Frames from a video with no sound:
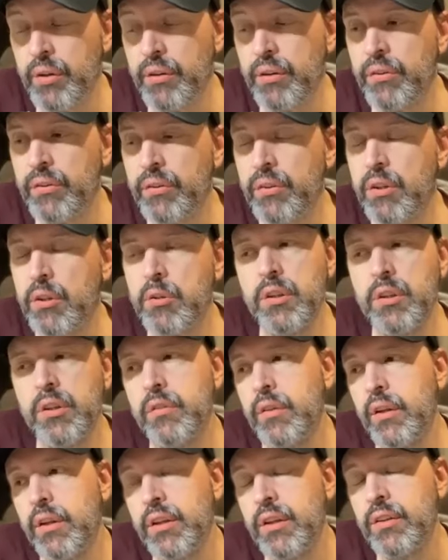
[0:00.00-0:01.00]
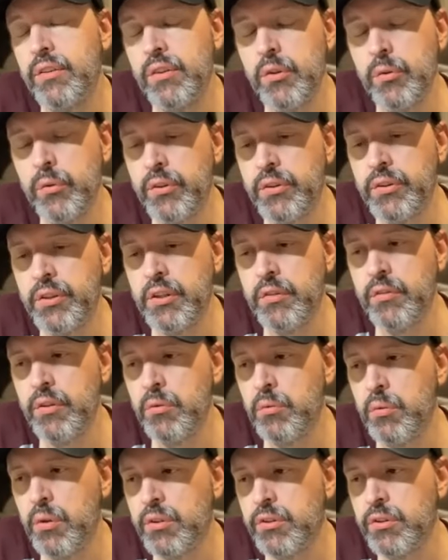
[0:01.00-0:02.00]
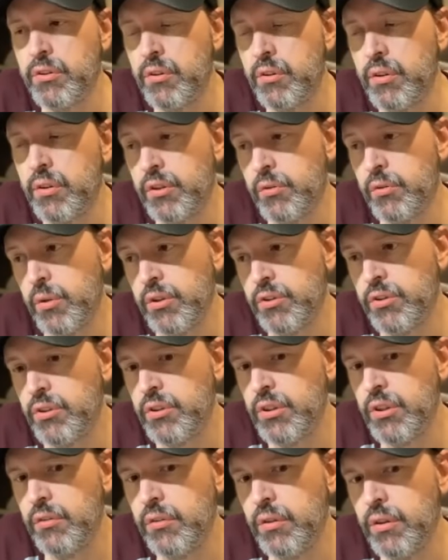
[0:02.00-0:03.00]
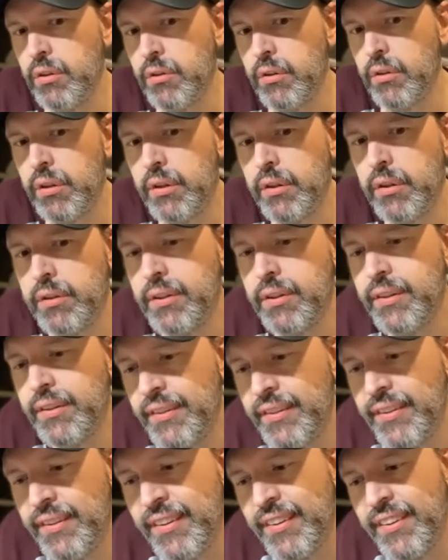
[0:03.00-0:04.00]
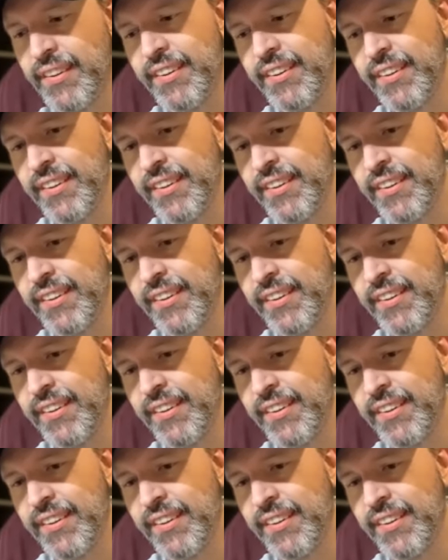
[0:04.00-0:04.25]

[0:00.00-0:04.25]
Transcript: I don't know why this is, I guess he was a TV watcher. He liked watching TV a lot.